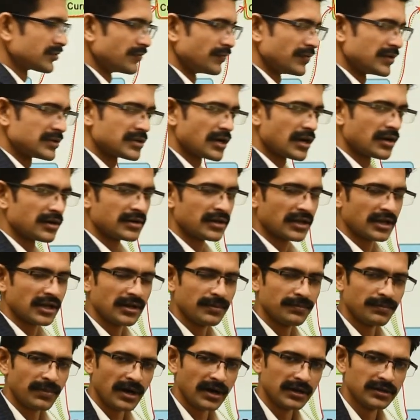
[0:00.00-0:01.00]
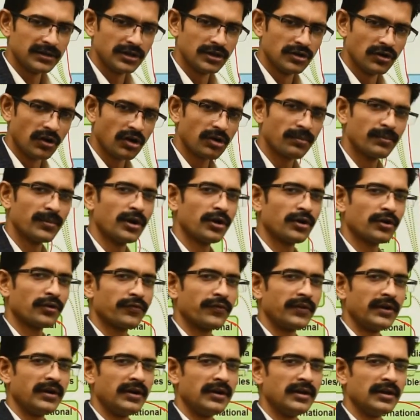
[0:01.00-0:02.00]
which are taken by the government of
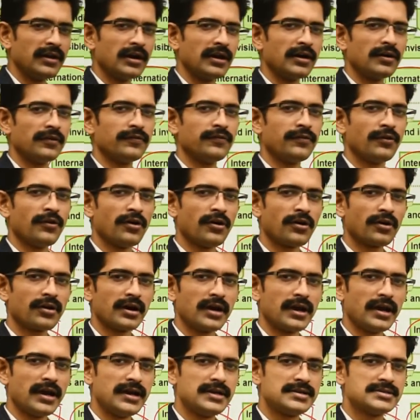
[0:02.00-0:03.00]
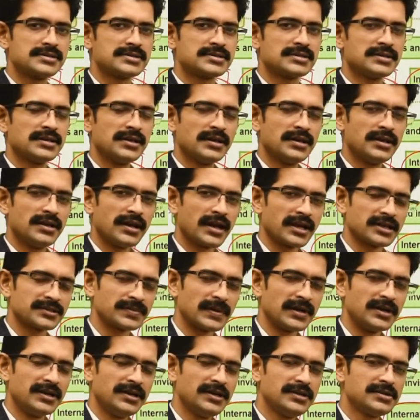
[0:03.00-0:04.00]
India for its
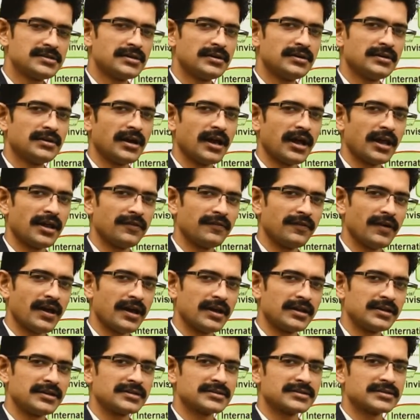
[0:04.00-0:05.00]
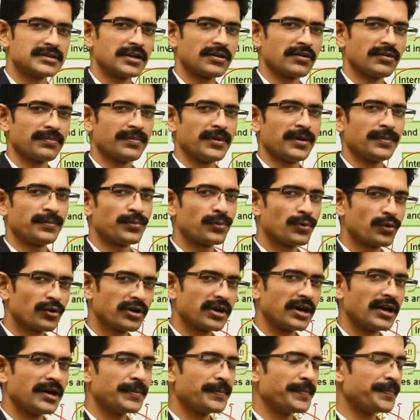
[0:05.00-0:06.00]
expenditure and various development
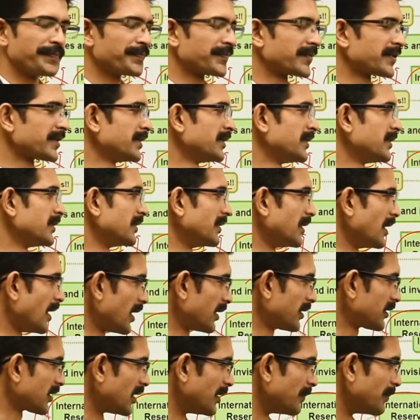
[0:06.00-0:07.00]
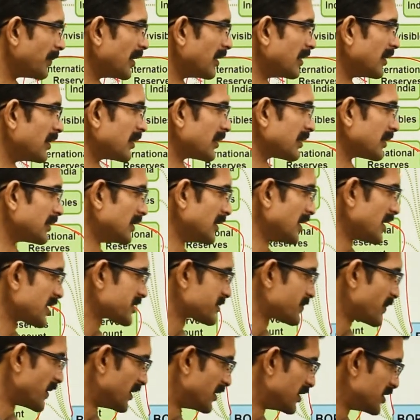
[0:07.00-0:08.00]
programs, that come under the
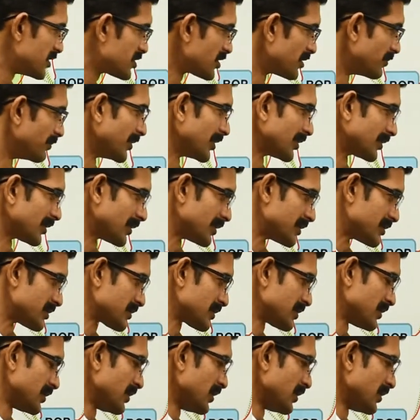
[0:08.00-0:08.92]
expenditure methods.